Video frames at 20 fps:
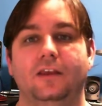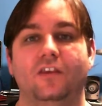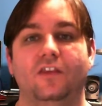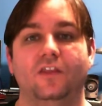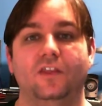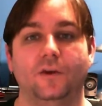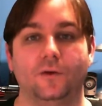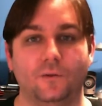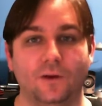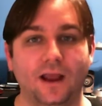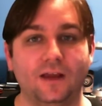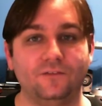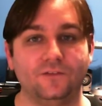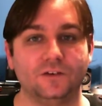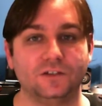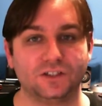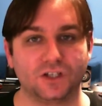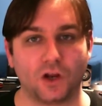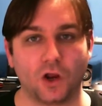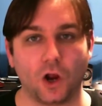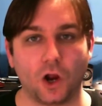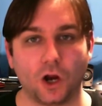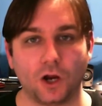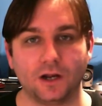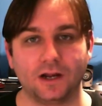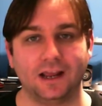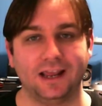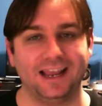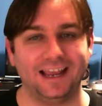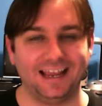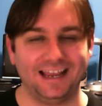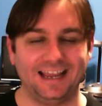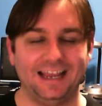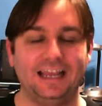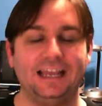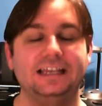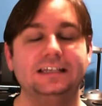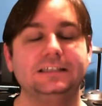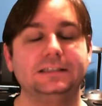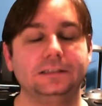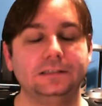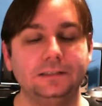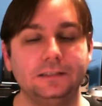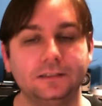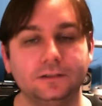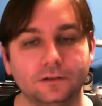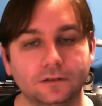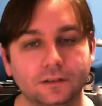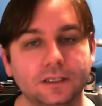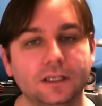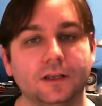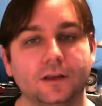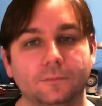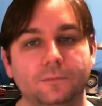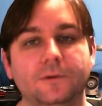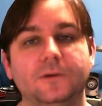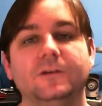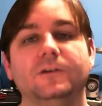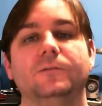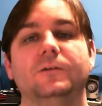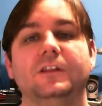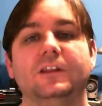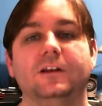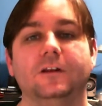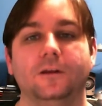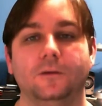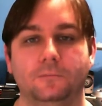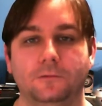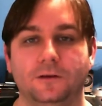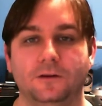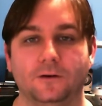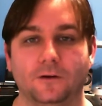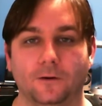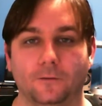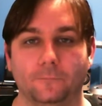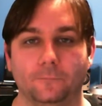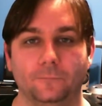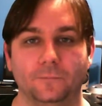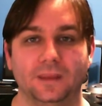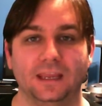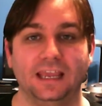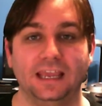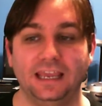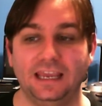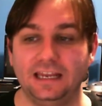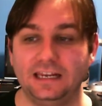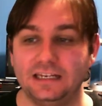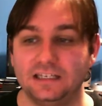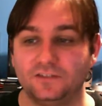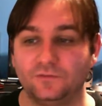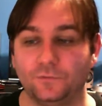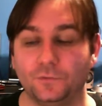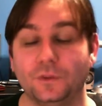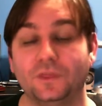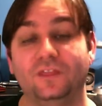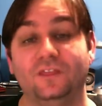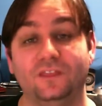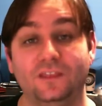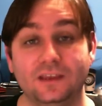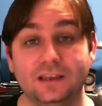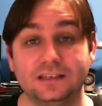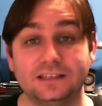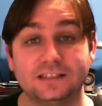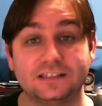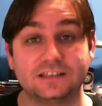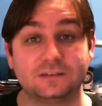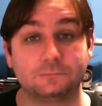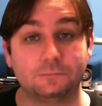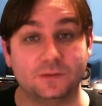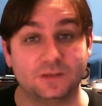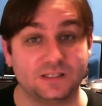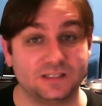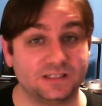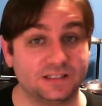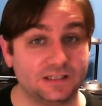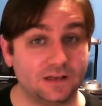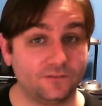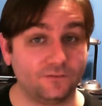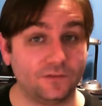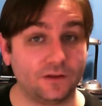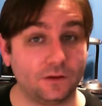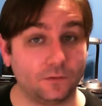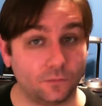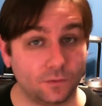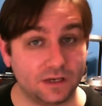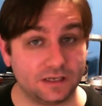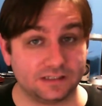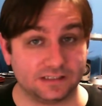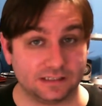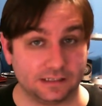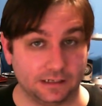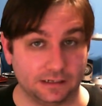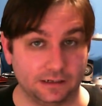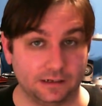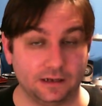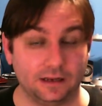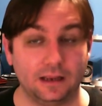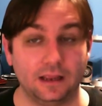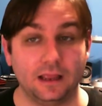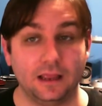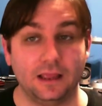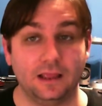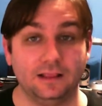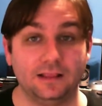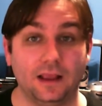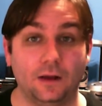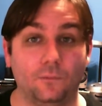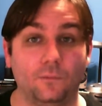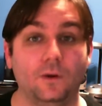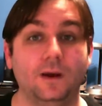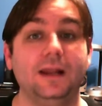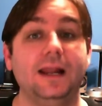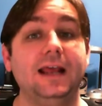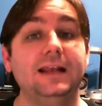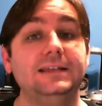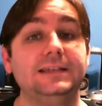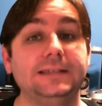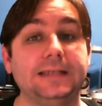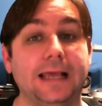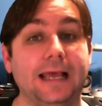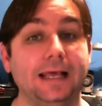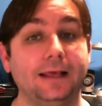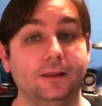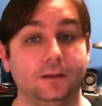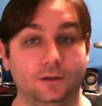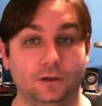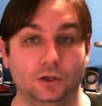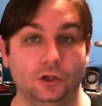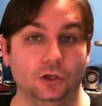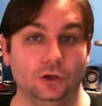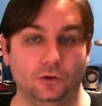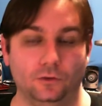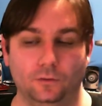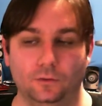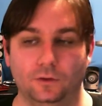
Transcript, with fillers: the graphics card is literally a computer within a computer. It is for this specific reason that when I tell you